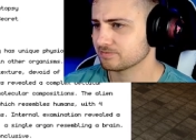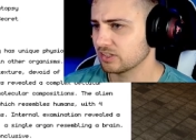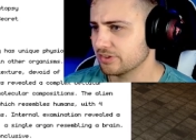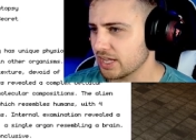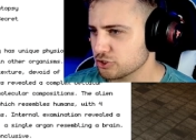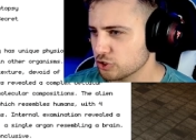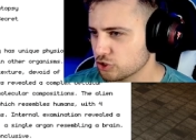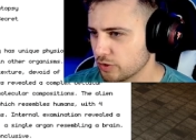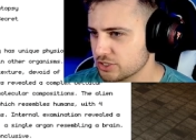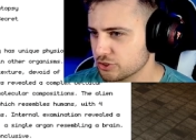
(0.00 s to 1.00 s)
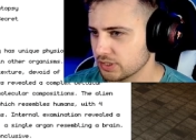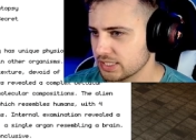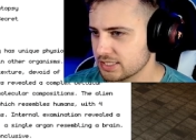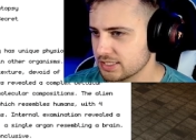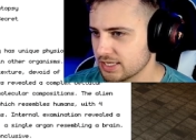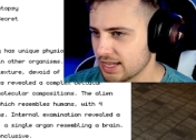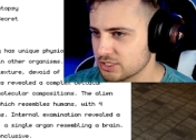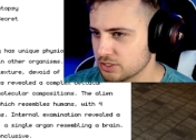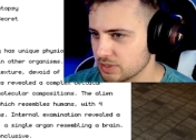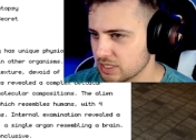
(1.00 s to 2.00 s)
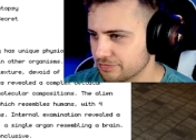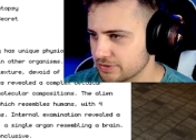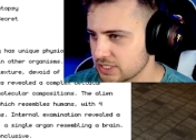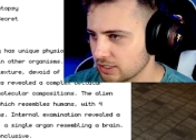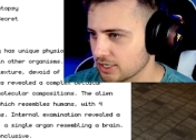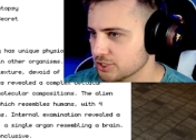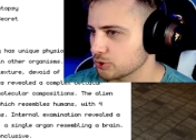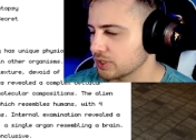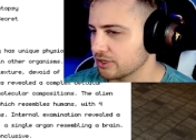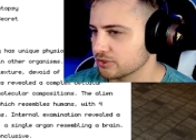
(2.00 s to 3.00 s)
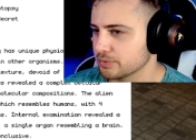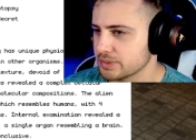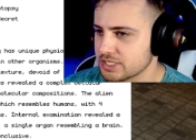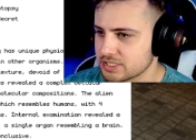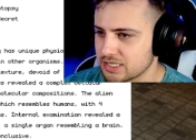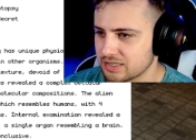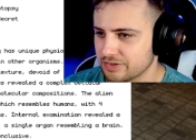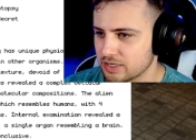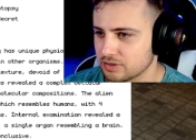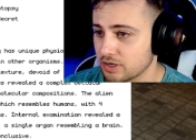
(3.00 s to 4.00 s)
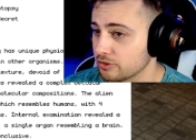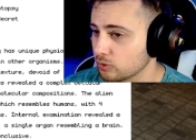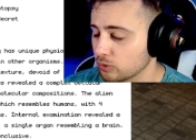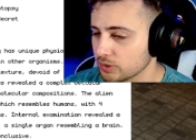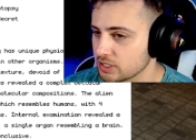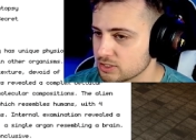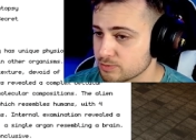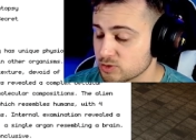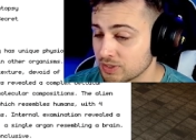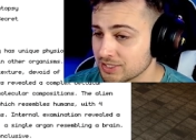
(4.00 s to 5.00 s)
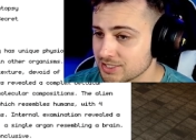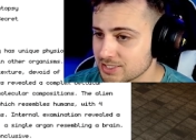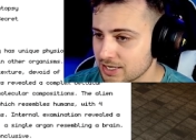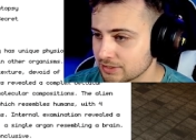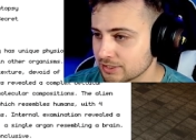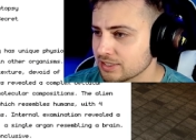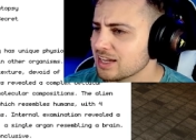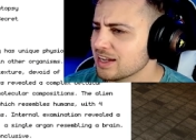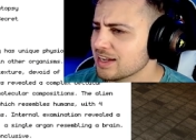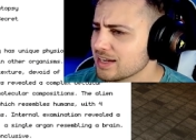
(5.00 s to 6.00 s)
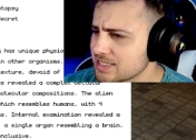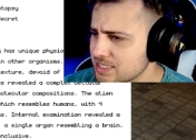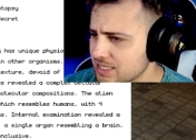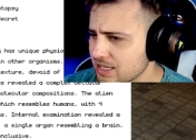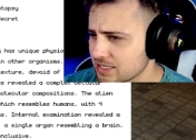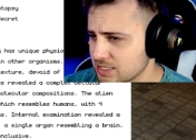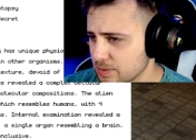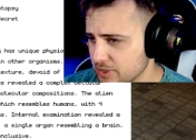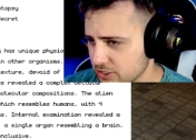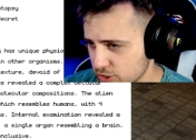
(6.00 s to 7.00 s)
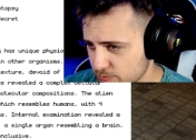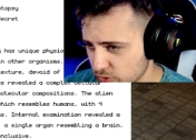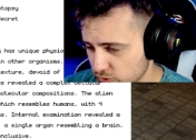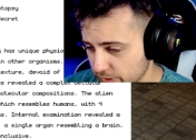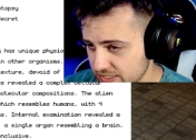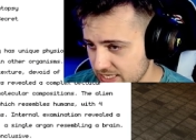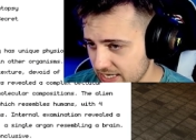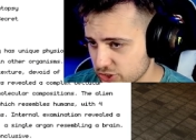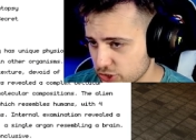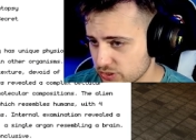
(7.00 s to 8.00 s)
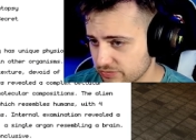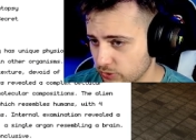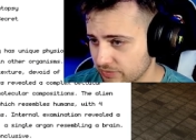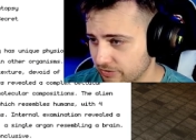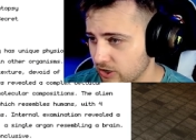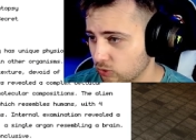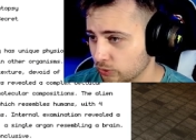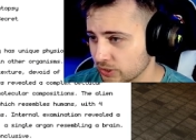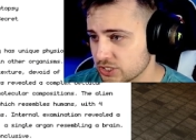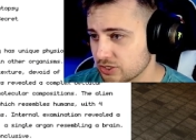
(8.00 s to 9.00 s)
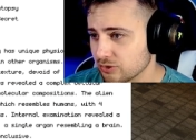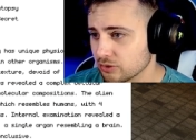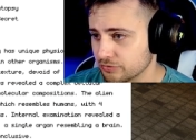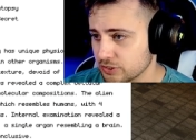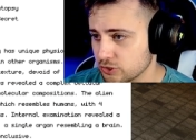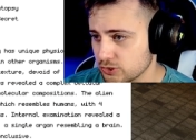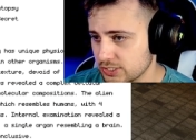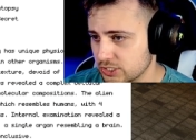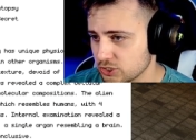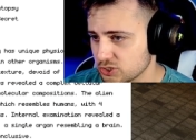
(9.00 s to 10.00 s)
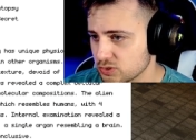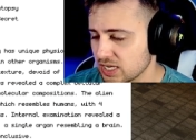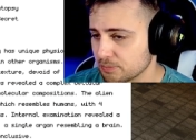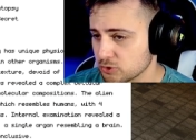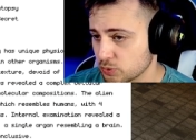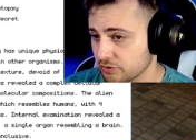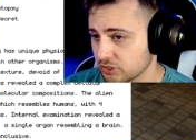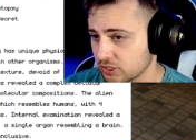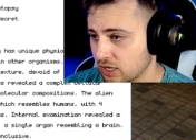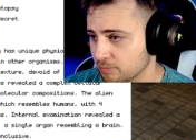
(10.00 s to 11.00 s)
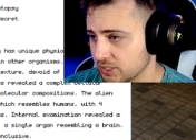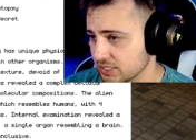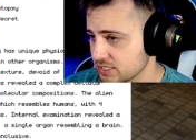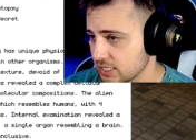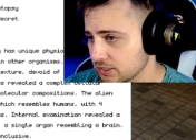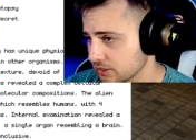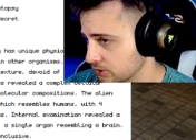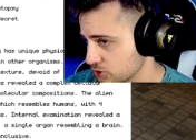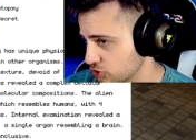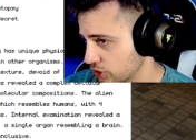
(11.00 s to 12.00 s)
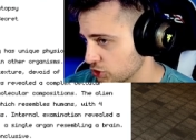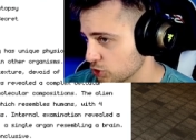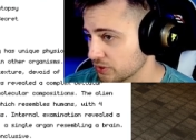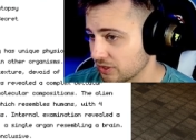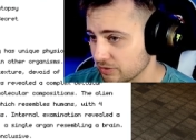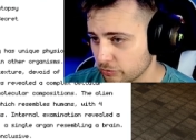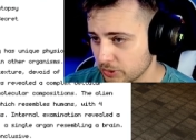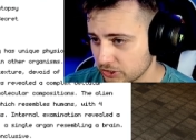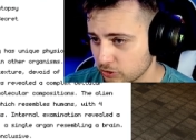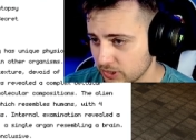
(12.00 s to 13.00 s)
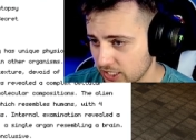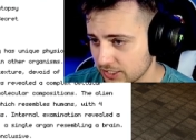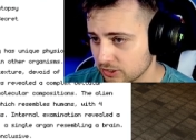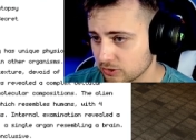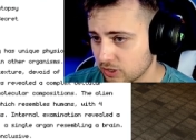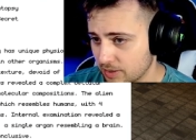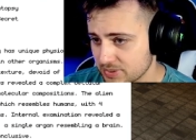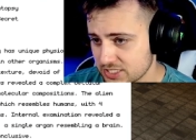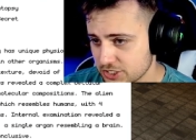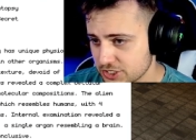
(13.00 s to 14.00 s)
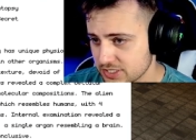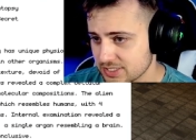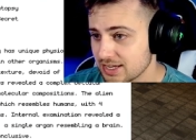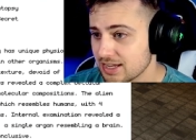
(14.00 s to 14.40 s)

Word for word: The extraterrestrial entity has unique physiological characteristics not found in other organisms. Well, it is an alien. Its skin exhibited a smooth green texture, devoid of hair or external features. The tissue samples revealed a complex cellular structure with unfamiliar molecular compositions.